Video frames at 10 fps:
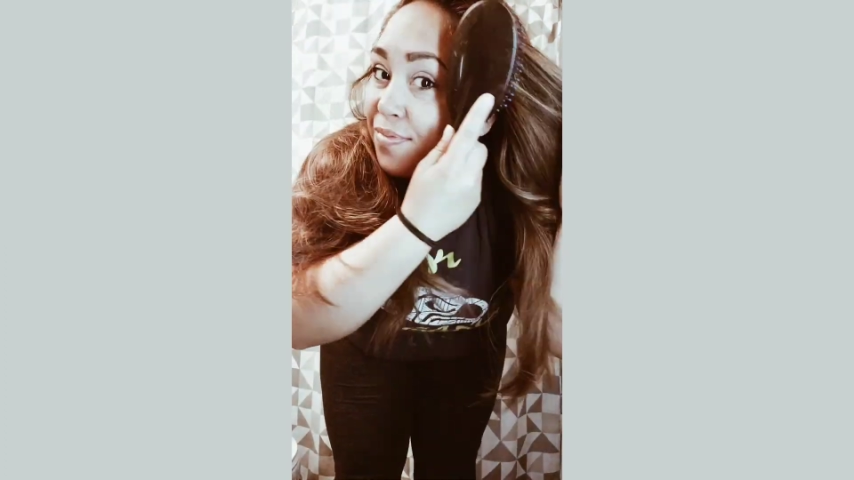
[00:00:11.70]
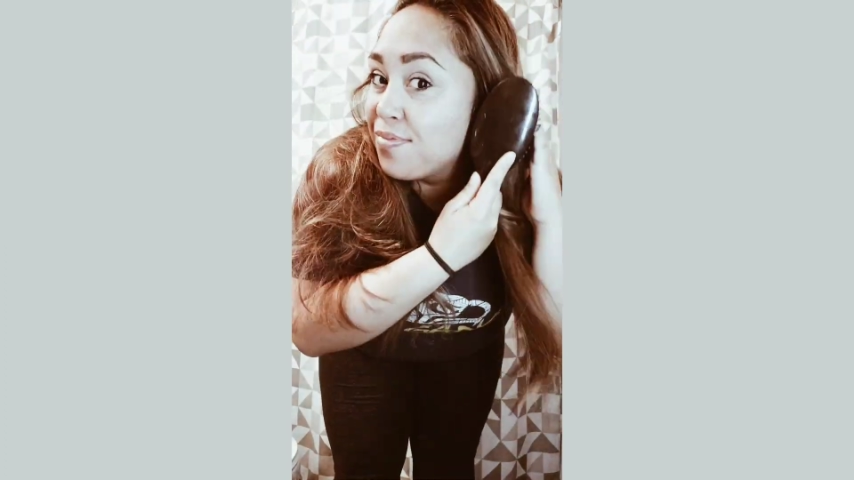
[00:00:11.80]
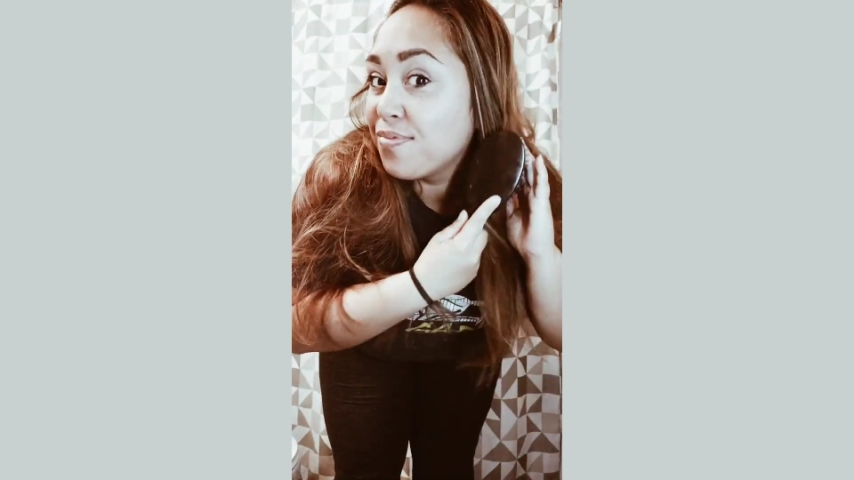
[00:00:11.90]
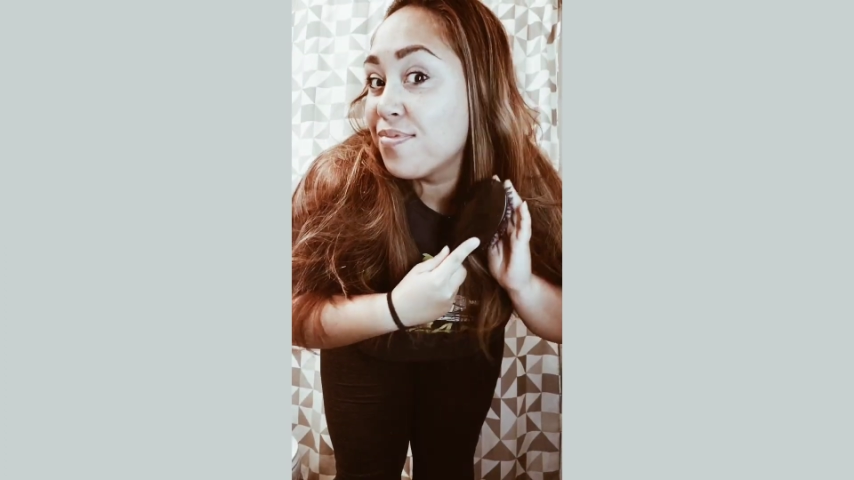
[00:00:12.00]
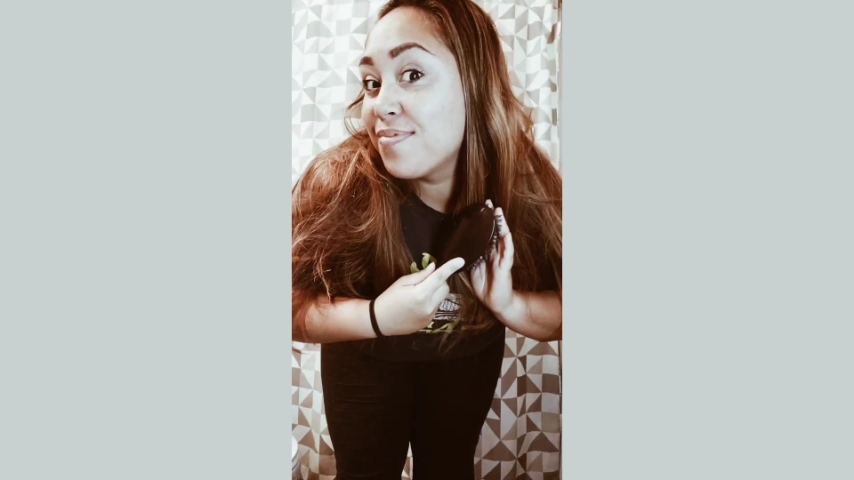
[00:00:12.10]
a
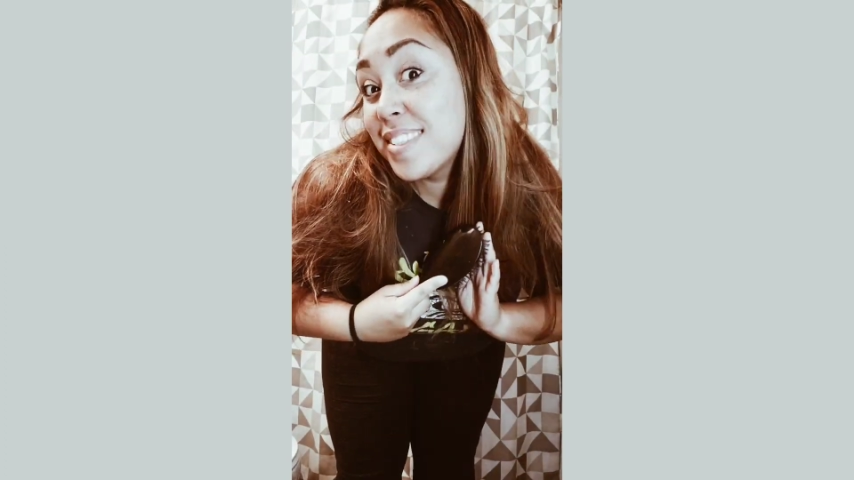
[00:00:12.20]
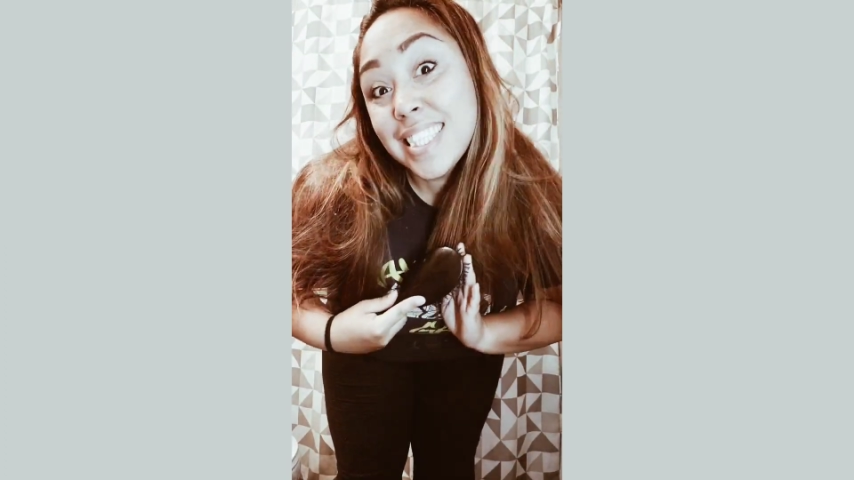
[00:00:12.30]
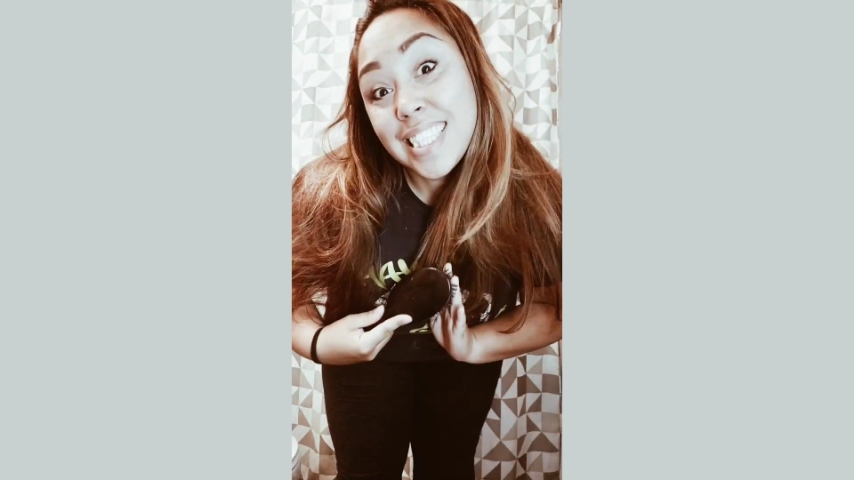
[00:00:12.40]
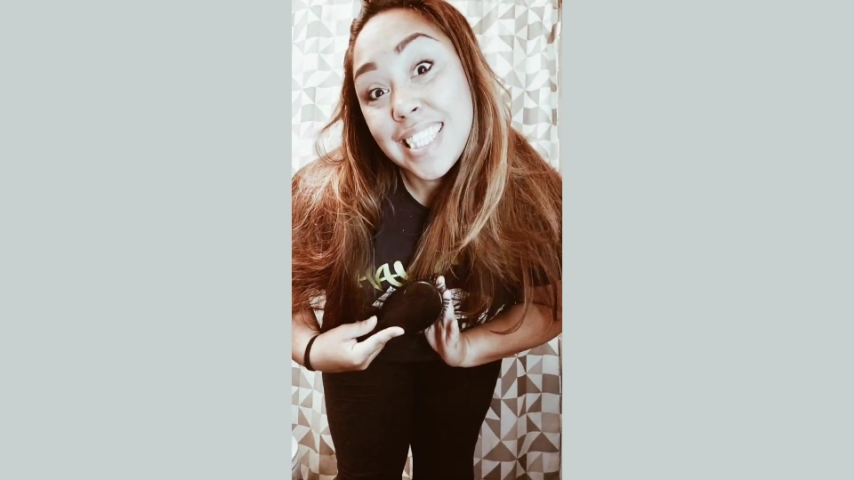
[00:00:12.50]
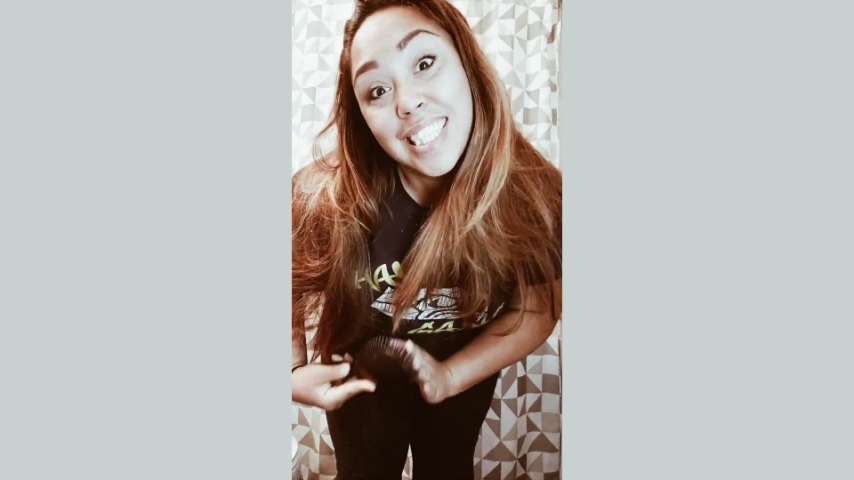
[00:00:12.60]
brush.
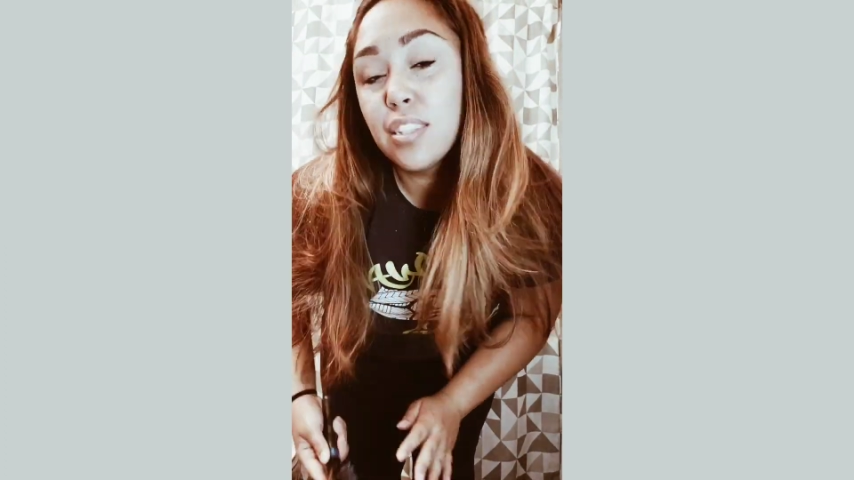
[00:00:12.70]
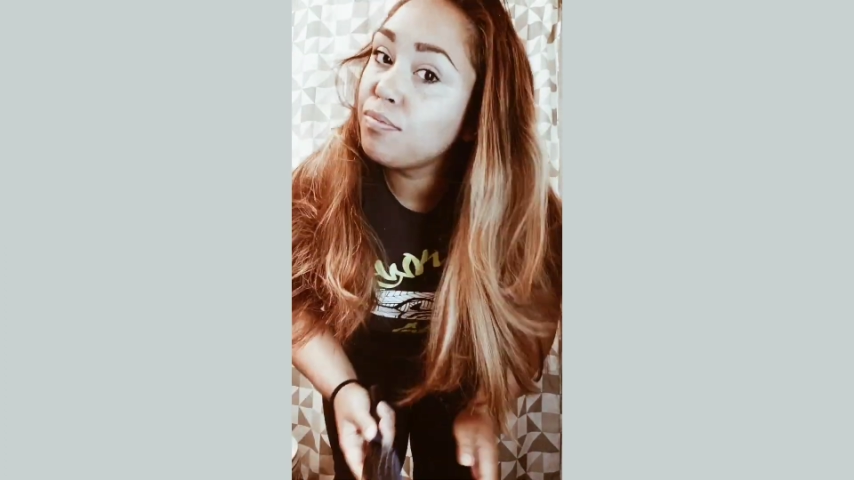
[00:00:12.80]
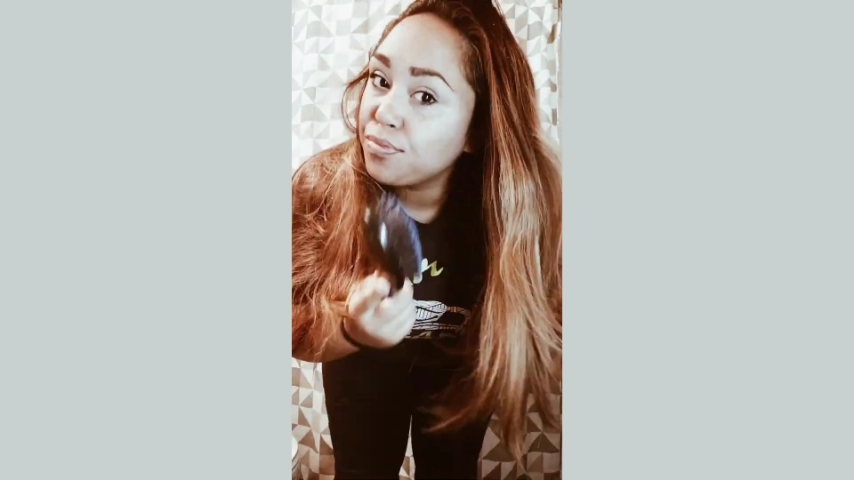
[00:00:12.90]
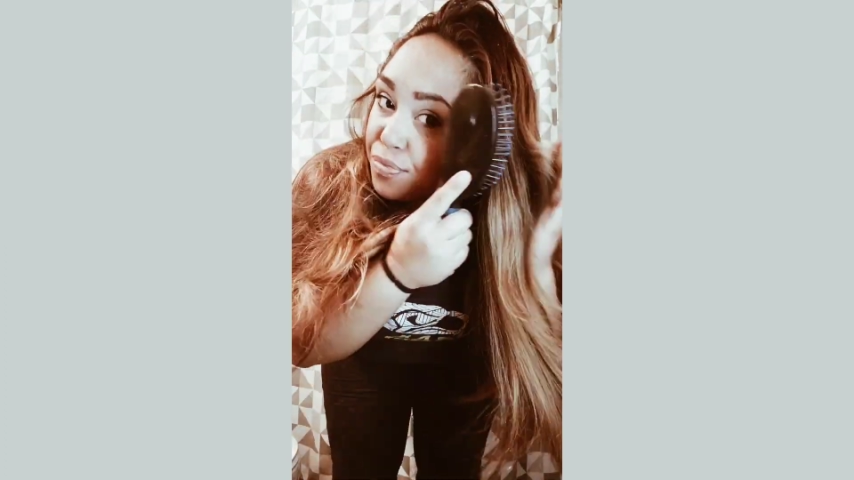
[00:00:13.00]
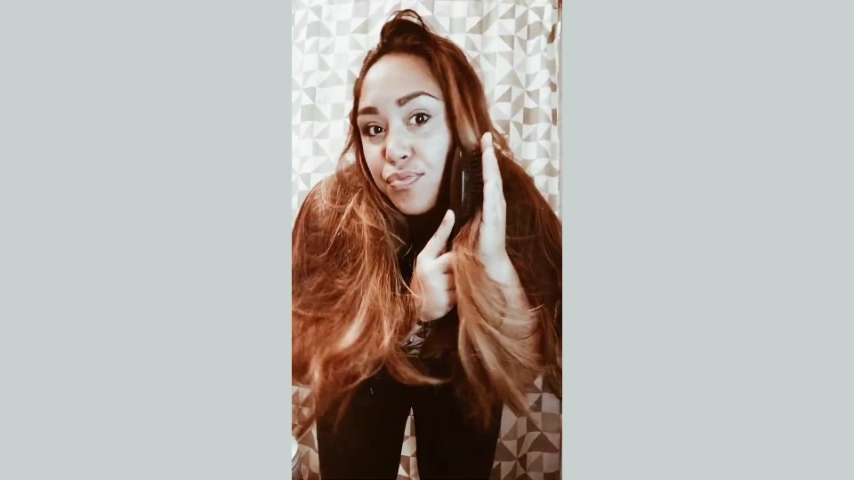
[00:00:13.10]

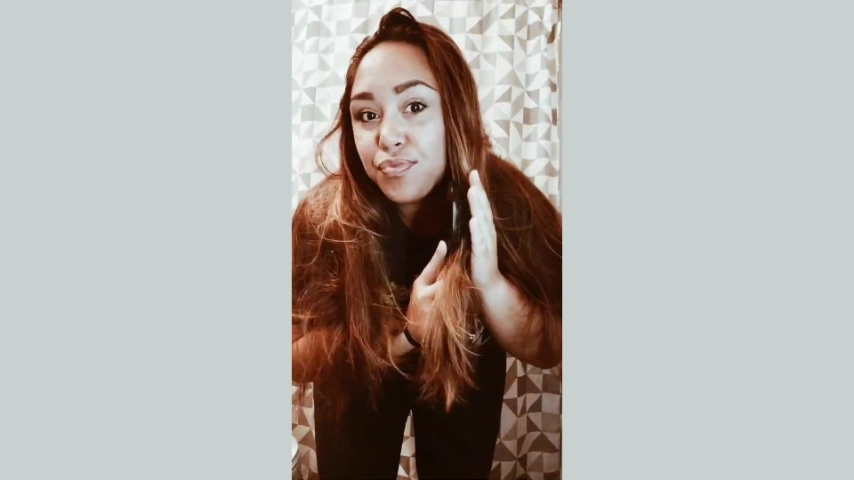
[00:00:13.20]
Brush